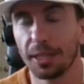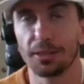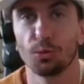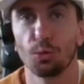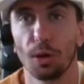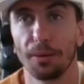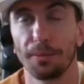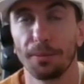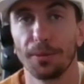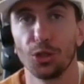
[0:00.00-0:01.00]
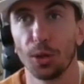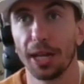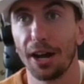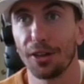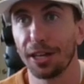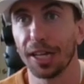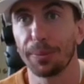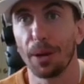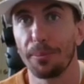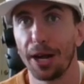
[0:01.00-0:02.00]
Because we're, Joy and I are thinking
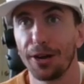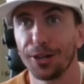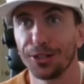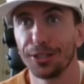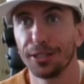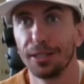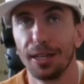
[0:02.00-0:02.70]
about parenthood.